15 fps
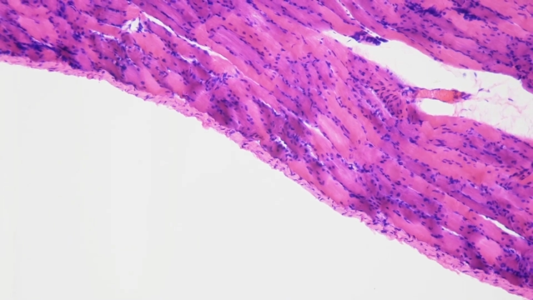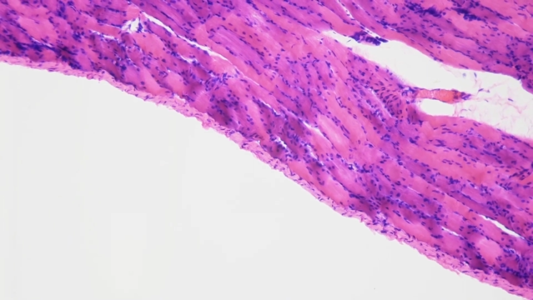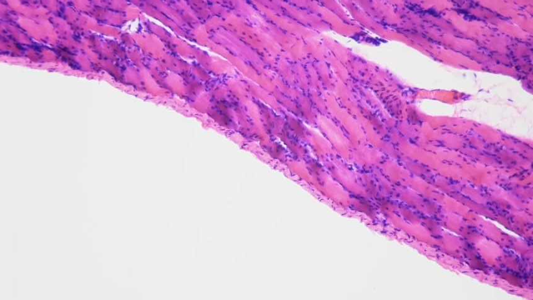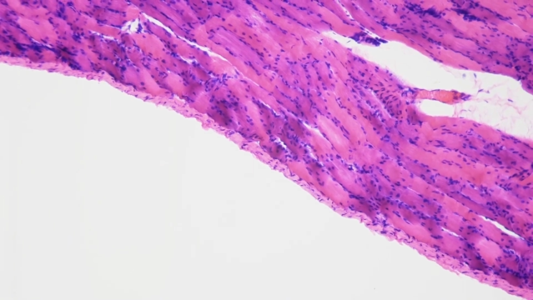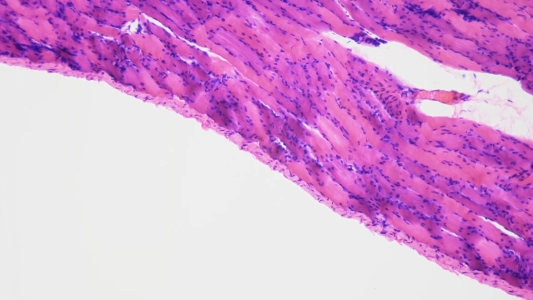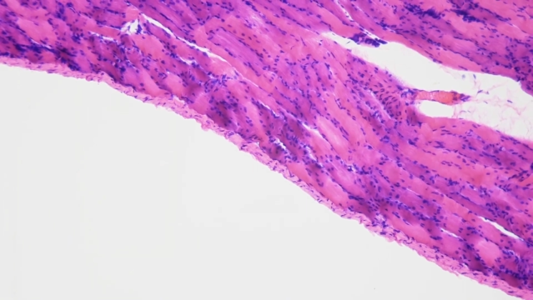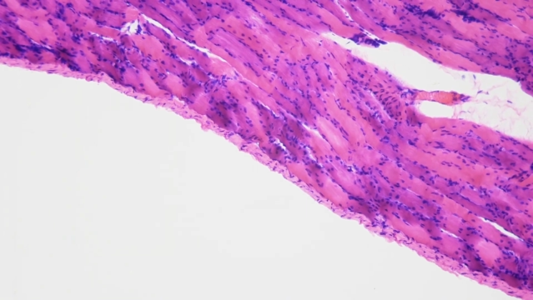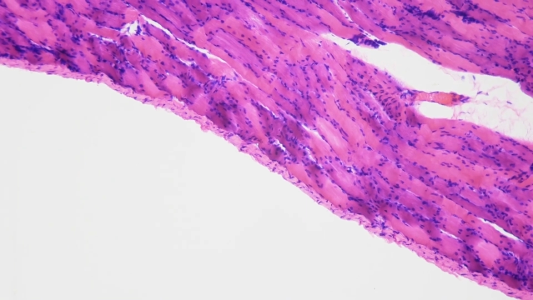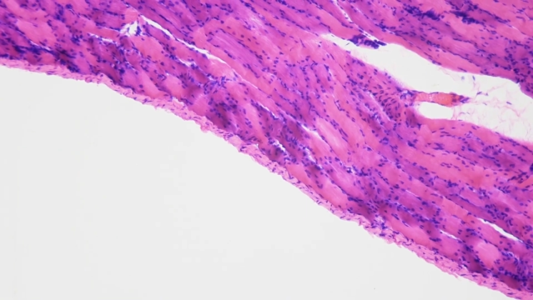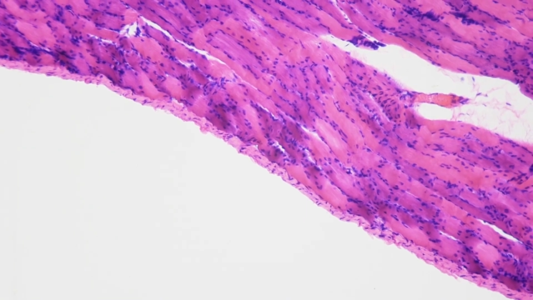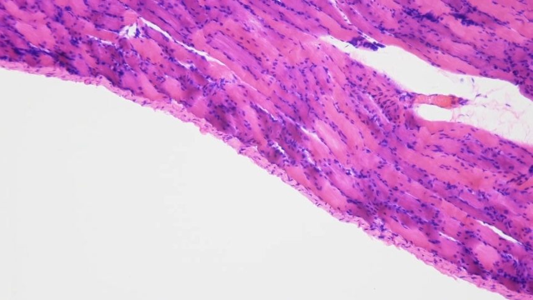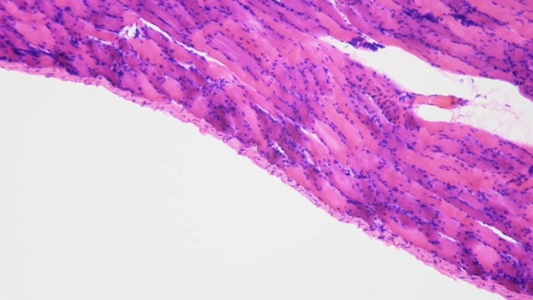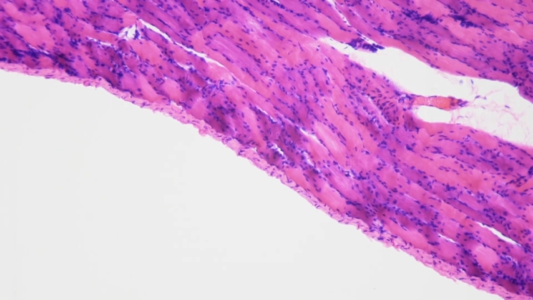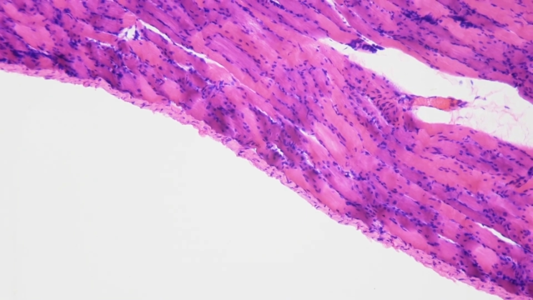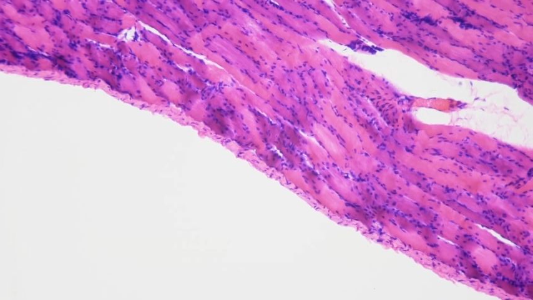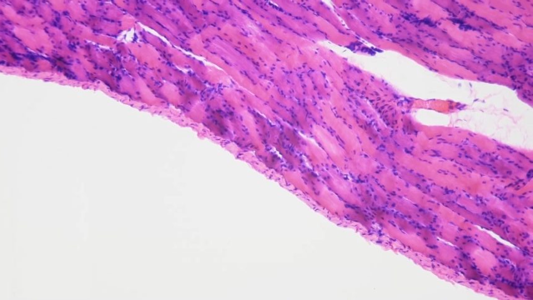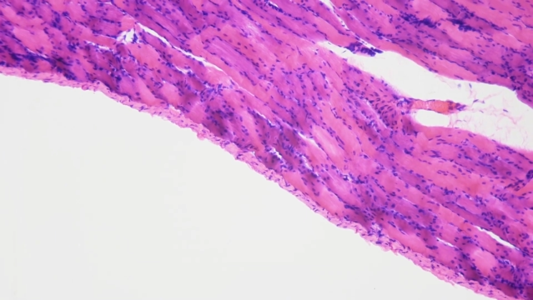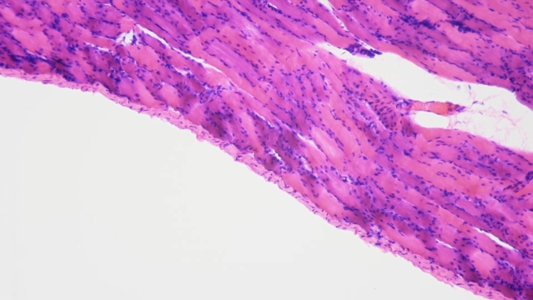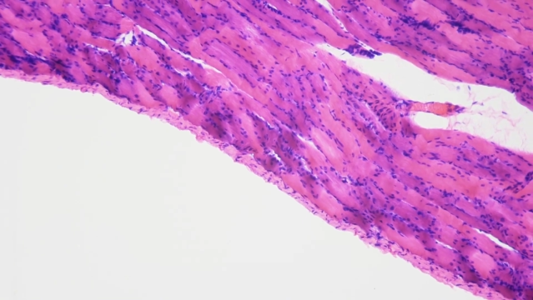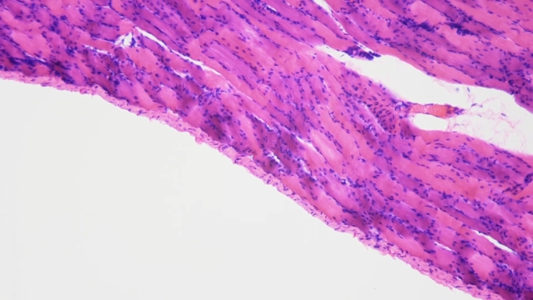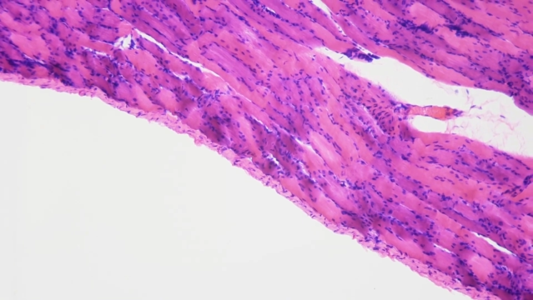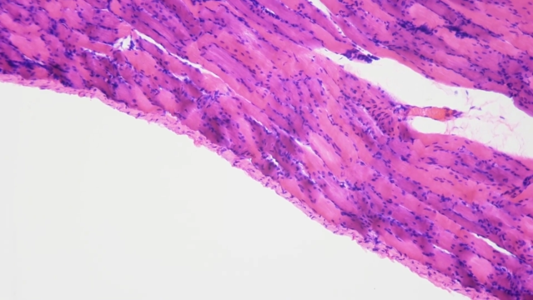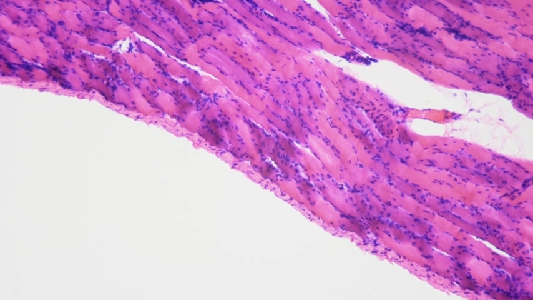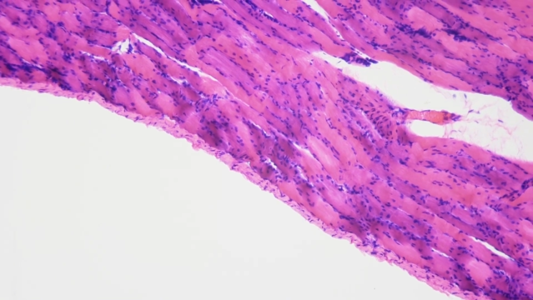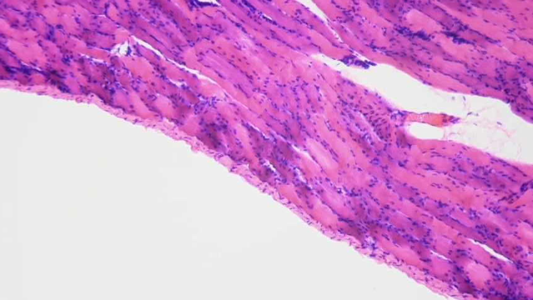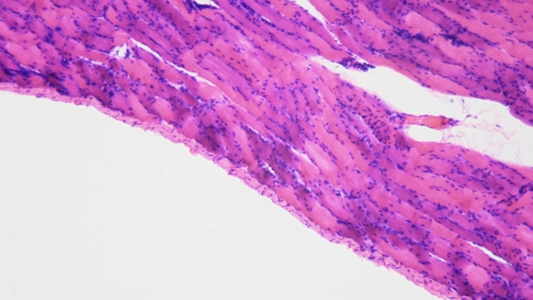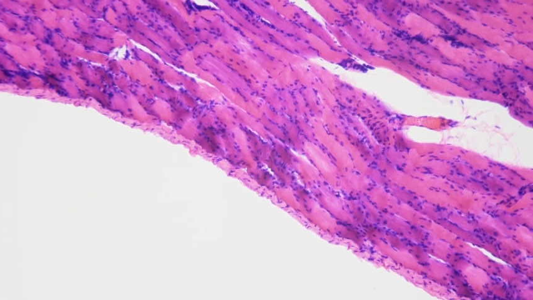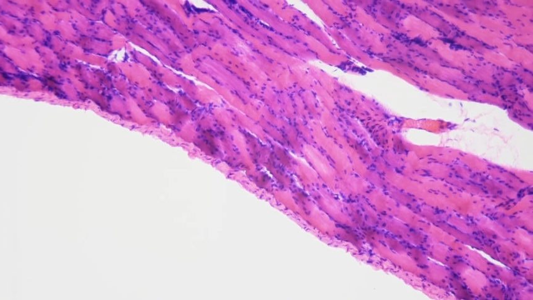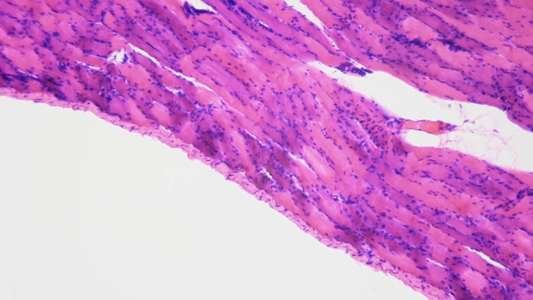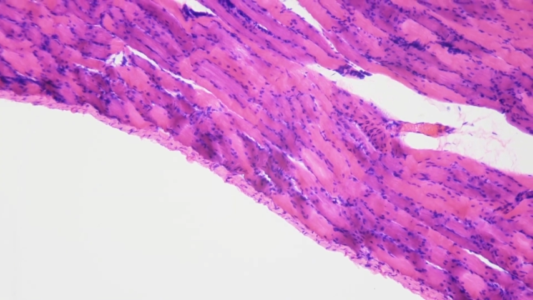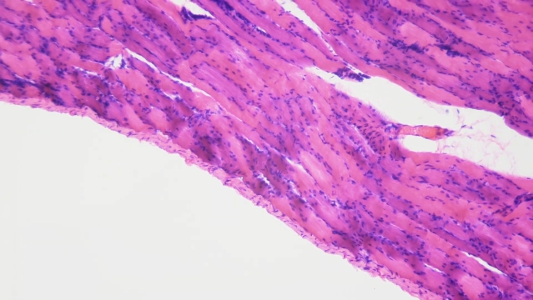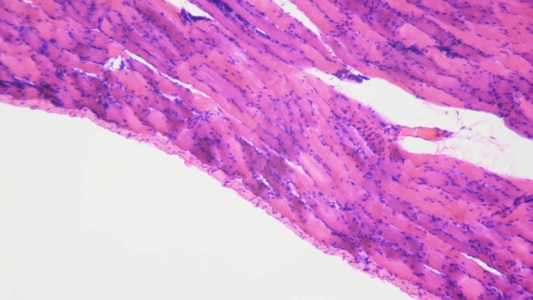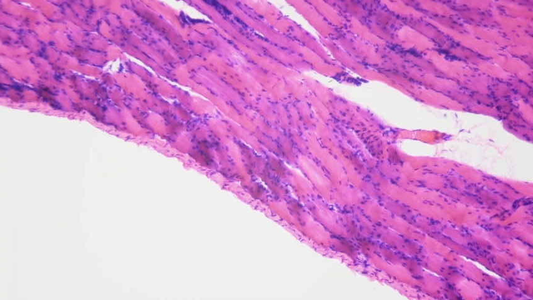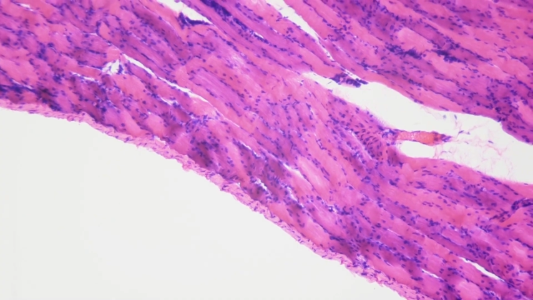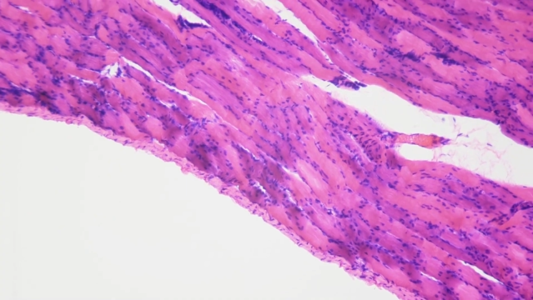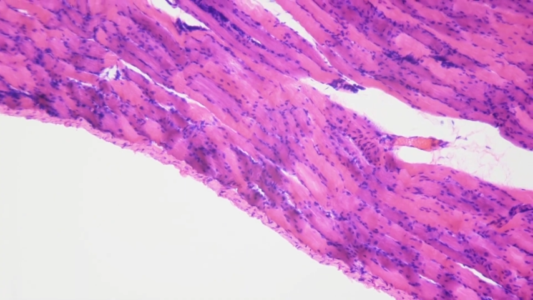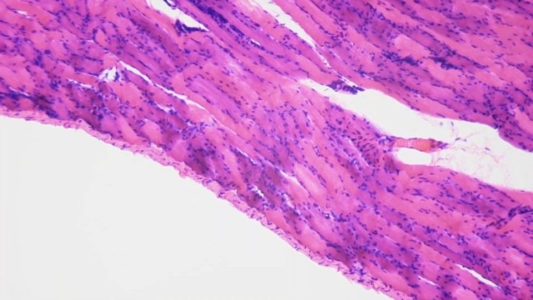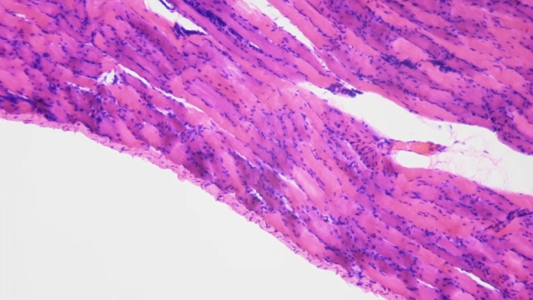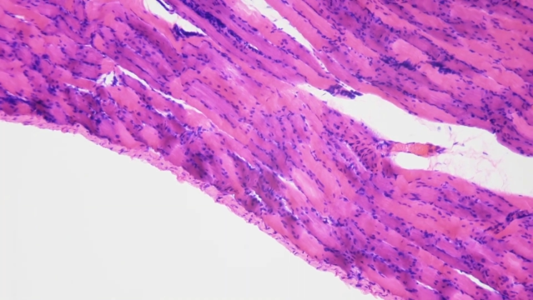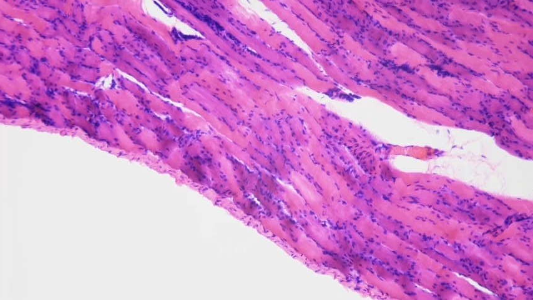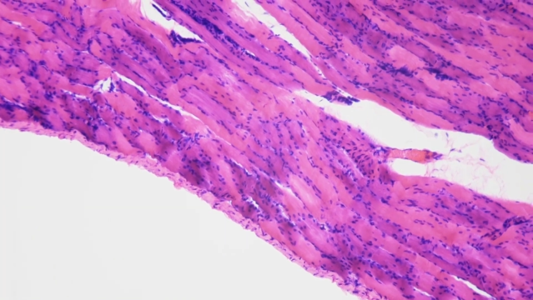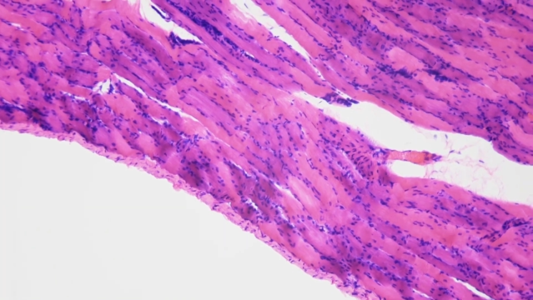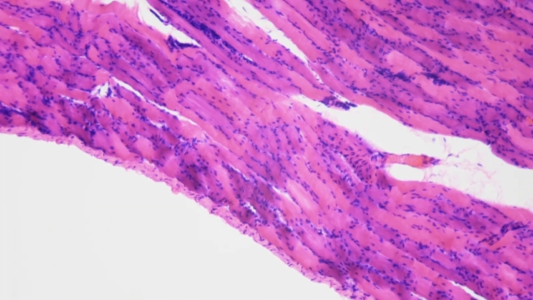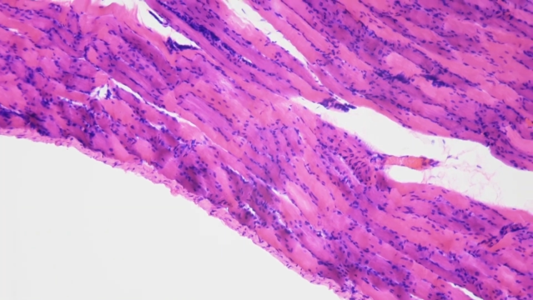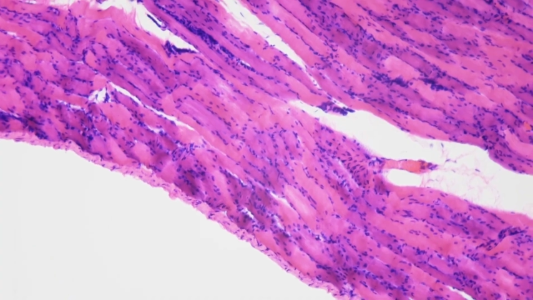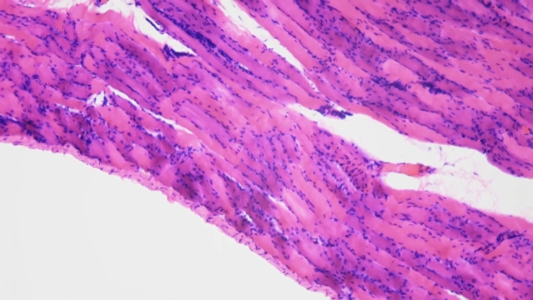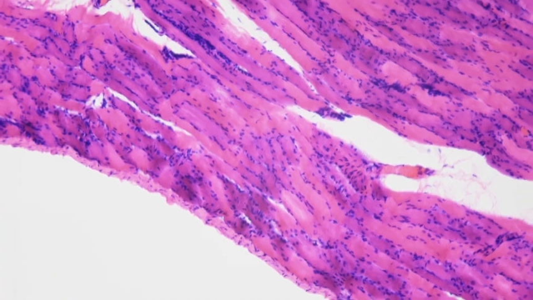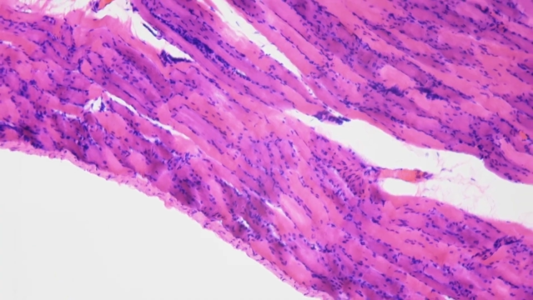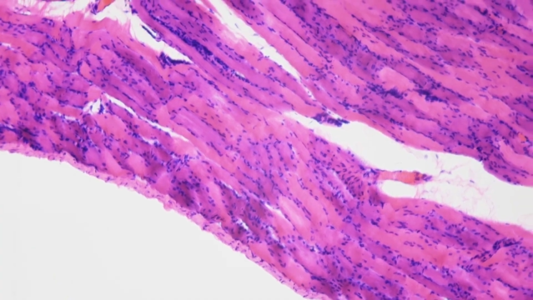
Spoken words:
Nobody's mouth can be seen.